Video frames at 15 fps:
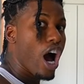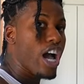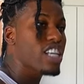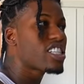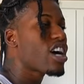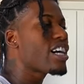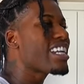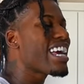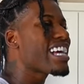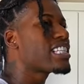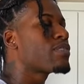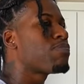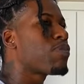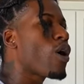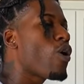It's gonna
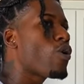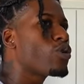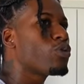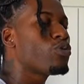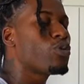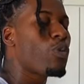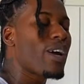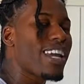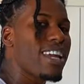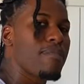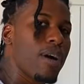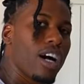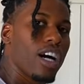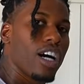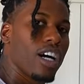explode, you
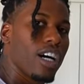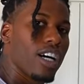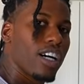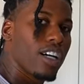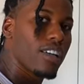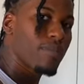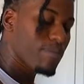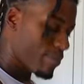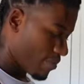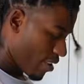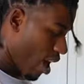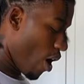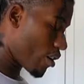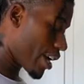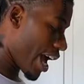dweeb.
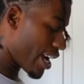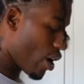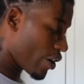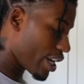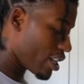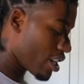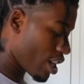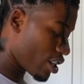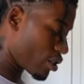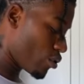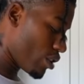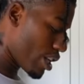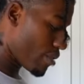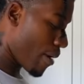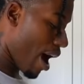Exactly. Okay, go get another two
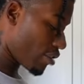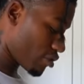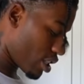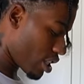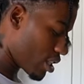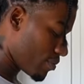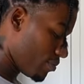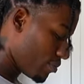liter bottle then.